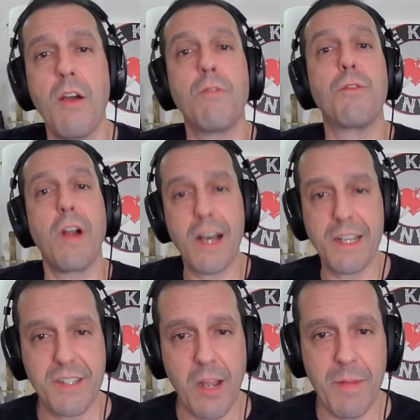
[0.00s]
For
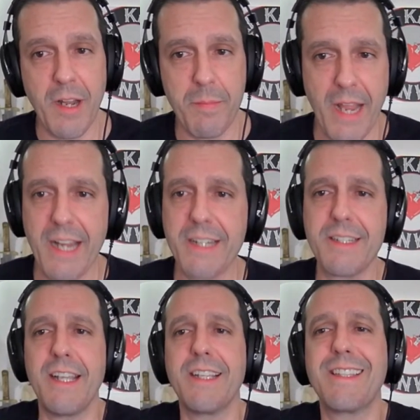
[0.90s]
us, coming up next
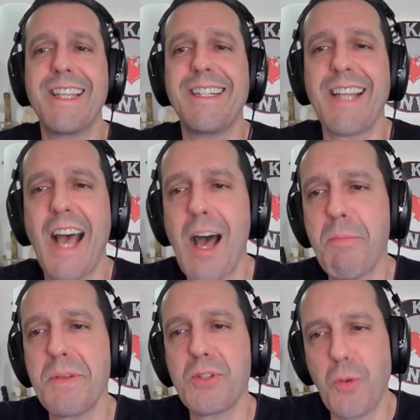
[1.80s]
is the
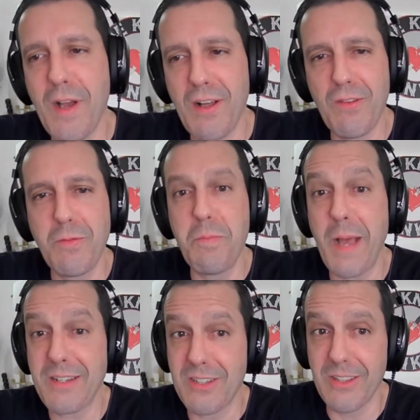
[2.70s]
top twelve
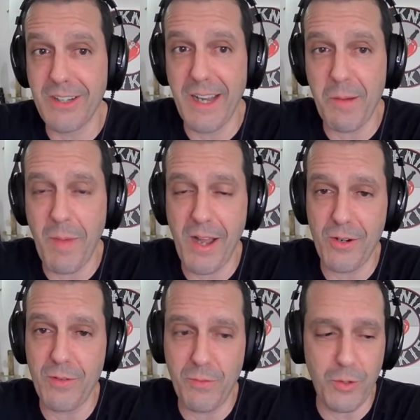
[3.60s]
best-looking
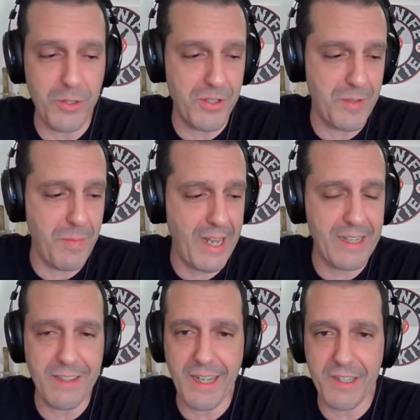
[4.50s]
modern folders in my
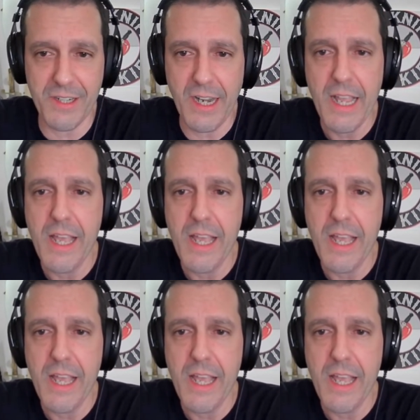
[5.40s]
collection.